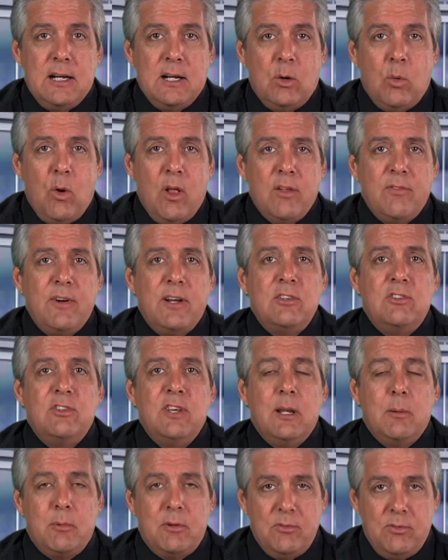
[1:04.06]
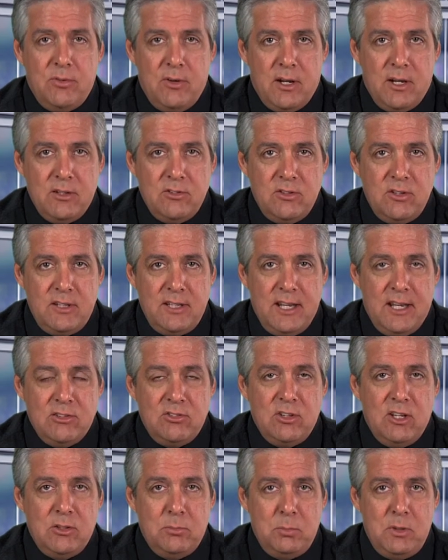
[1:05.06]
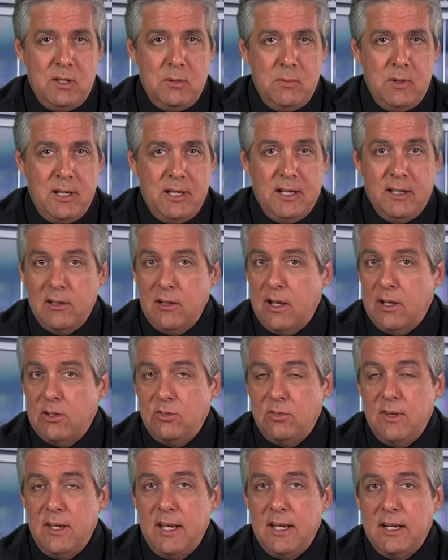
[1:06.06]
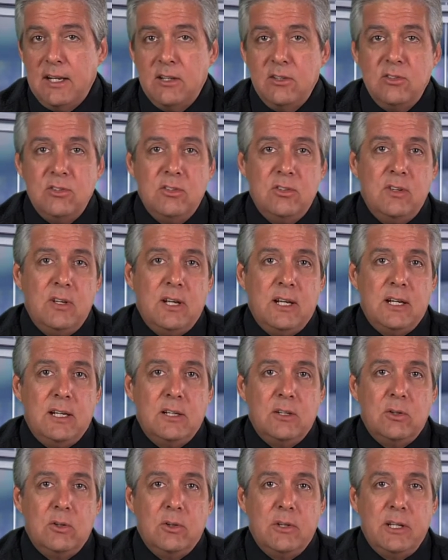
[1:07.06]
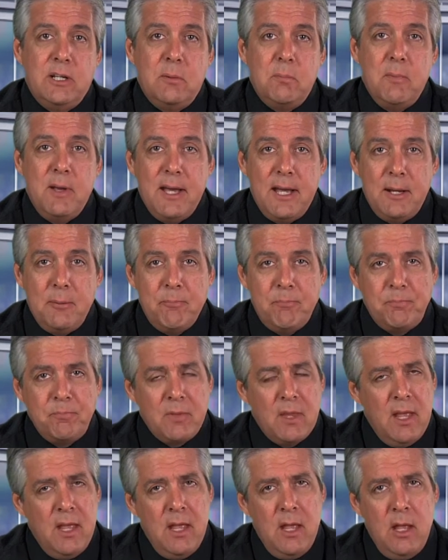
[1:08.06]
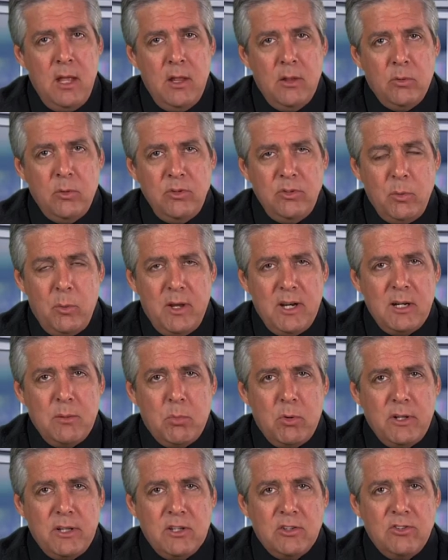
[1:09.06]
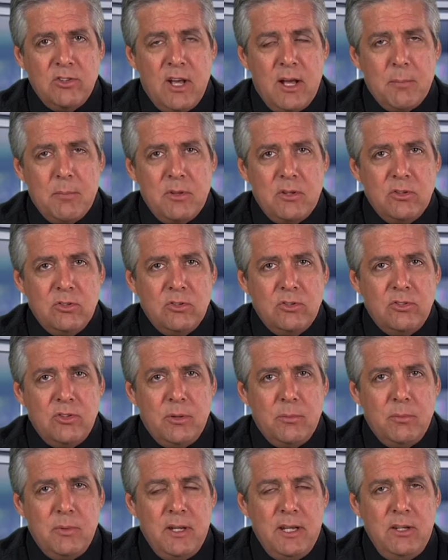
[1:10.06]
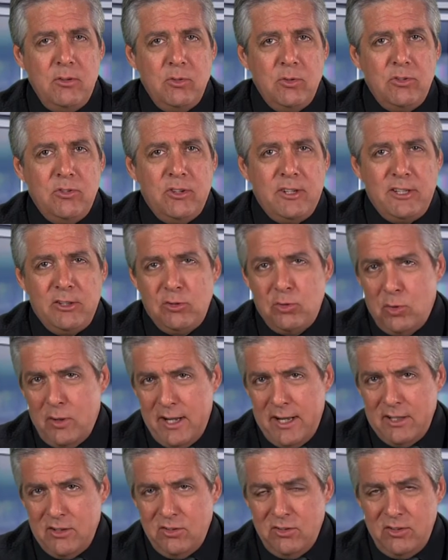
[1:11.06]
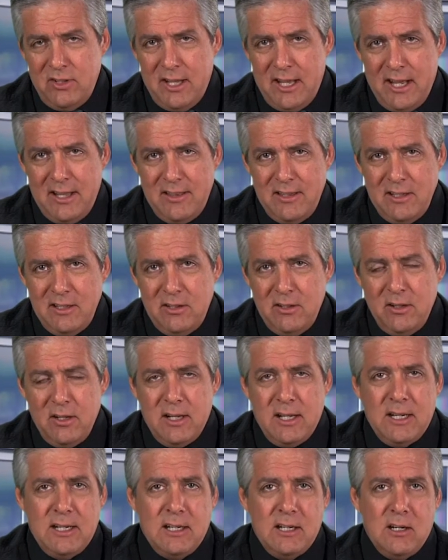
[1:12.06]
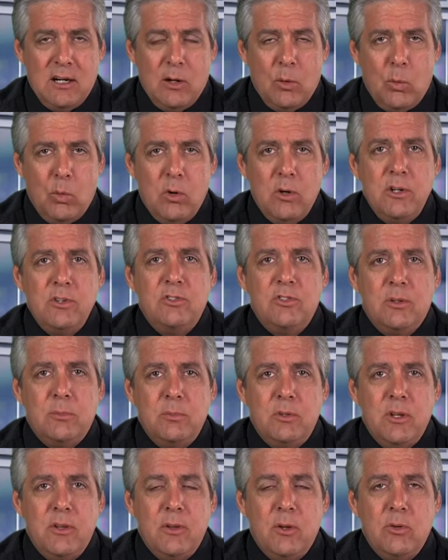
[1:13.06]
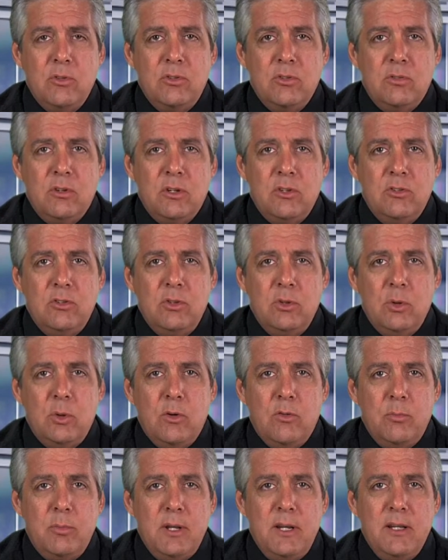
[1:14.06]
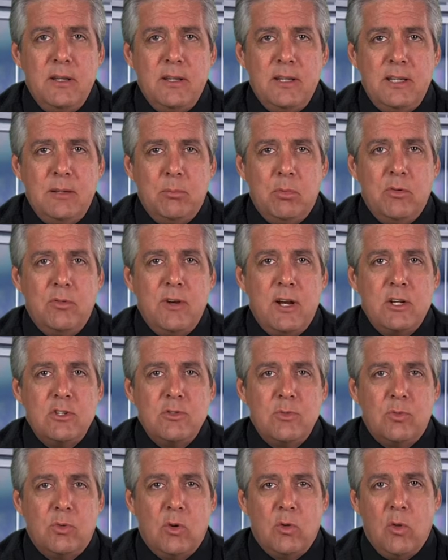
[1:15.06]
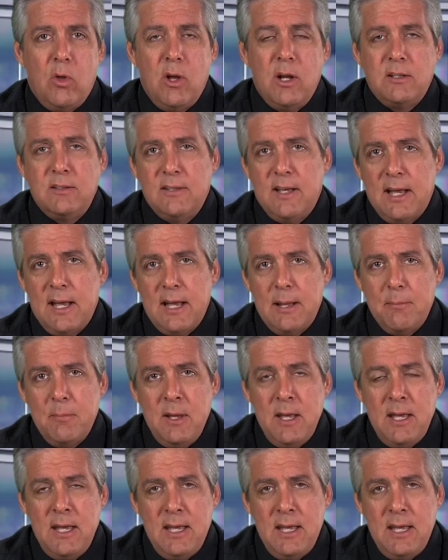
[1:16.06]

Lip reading: qualified settlement funds at the SSP meeting in Las Vegas early in May. The reason I wanted to bring this up is there's some interesting trends that I think are worrisome to those of us who have been in the profession for a long time.